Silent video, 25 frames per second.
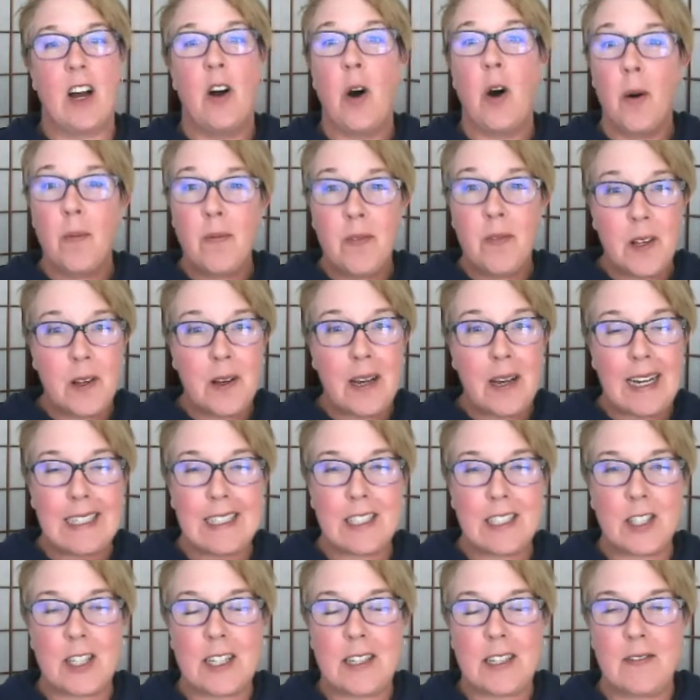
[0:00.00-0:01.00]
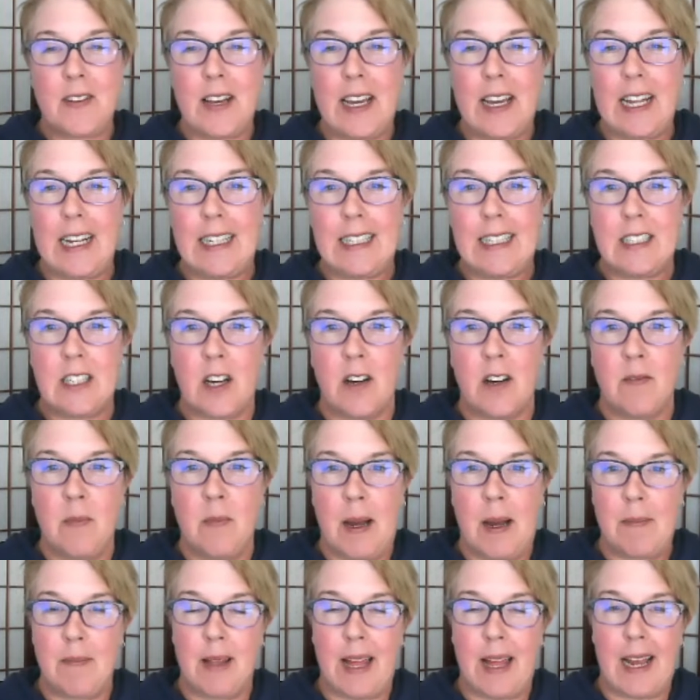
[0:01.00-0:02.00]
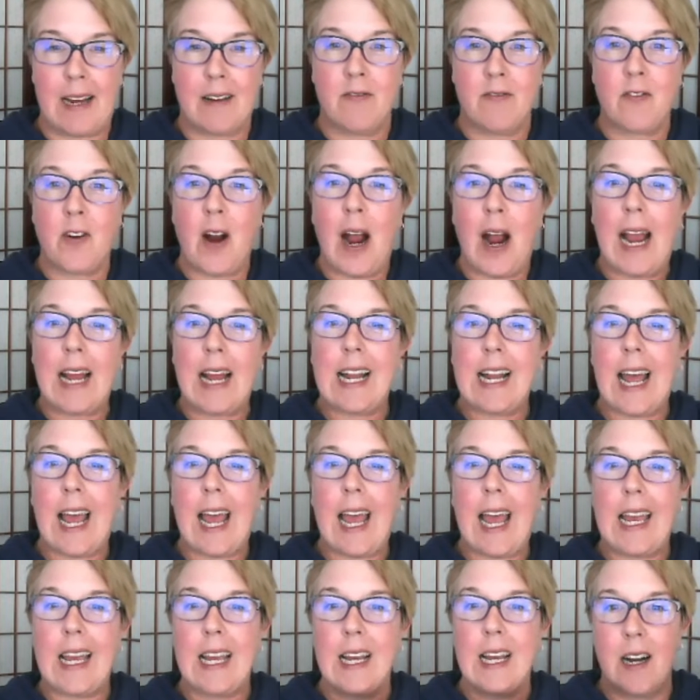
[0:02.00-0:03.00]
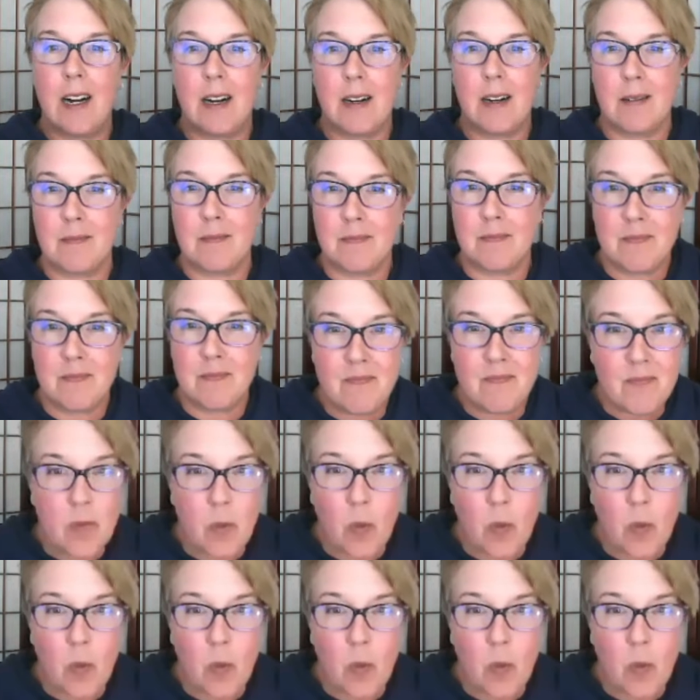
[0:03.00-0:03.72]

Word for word: Hopefully, you guys took advantage of my Black Friday um,